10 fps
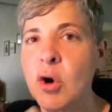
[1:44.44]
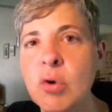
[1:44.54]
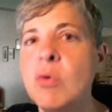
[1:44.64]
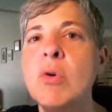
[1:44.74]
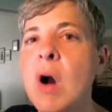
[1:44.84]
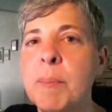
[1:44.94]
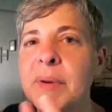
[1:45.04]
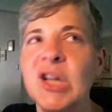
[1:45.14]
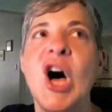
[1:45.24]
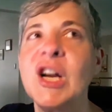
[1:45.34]
Who
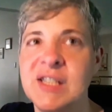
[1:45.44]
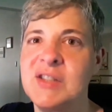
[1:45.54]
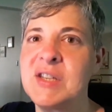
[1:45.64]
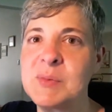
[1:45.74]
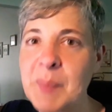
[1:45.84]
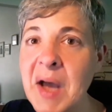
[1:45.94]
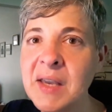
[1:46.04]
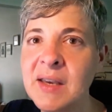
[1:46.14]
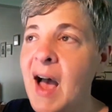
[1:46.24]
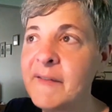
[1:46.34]
belongs in this
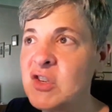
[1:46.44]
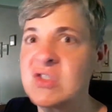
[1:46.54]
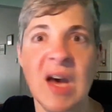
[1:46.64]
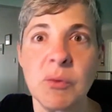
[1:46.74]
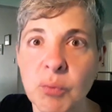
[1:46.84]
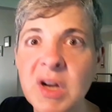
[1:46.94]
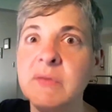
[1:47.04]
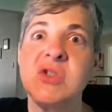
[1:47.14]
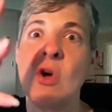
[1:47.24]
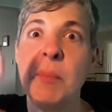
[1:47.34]
bucket? I've just gotten rid of
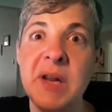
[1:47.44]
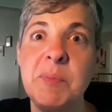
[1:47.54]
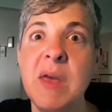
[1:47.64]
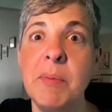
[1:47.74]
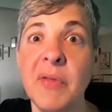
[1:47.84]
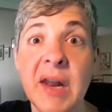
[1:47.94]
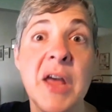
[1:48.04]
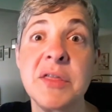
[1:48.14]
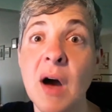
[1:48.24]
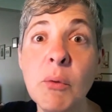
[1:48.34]
so many people that I
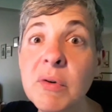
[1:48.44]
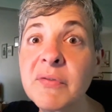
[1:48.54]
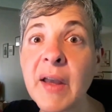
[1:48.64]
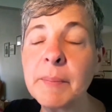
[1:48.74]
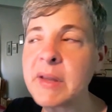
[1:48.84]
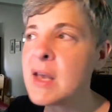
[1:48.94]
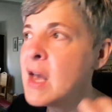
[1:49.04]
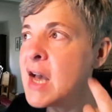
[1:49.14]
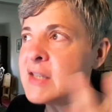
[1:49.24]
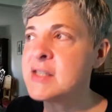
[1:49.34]
thought were family,
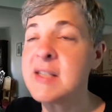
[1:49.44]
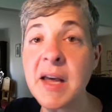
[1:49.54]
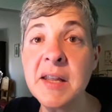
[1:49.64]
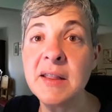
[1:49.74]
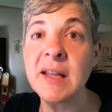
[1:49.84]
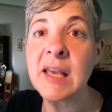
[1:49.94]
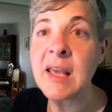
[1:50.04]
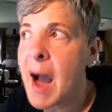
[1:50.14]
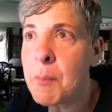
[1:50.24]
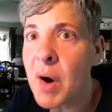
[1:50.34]
and suddenly
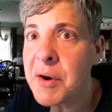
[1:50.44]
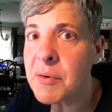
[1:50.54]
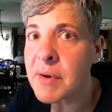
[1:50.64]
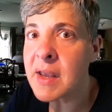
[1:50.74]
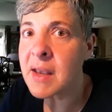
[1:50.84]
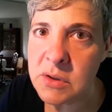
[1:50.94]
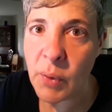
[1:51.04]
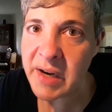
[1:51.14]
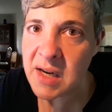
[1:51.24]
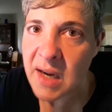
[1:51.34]
I'm wondering, do
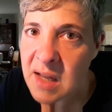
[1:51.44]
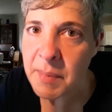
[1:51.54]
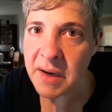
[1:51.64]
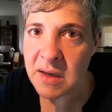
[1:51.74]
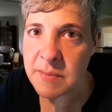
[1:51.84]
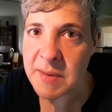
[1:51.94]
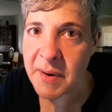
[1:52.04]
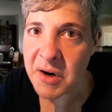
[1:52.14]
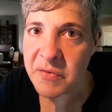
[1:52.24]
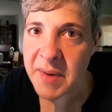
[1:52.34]
I need anybody to be
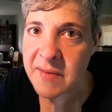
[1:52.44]
part of my